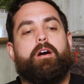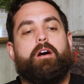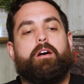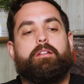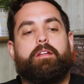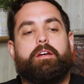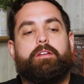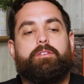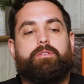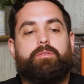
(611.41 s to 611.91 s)

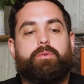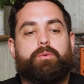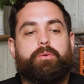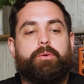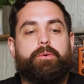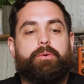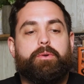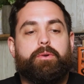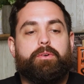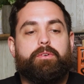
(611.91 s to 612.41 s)
online store
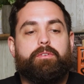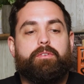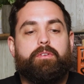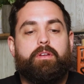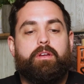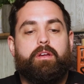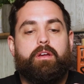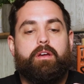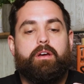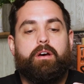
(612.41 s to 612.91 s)
owners
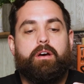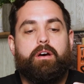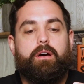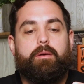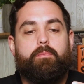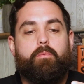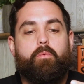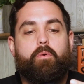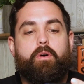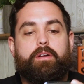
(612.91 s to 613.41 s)

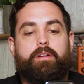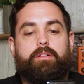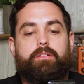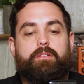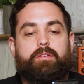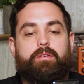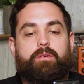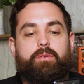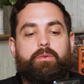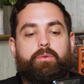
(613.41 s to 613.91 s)
uh, wanting
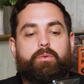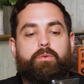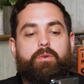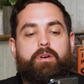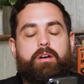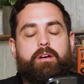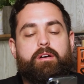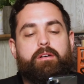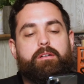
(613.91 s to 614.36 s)
to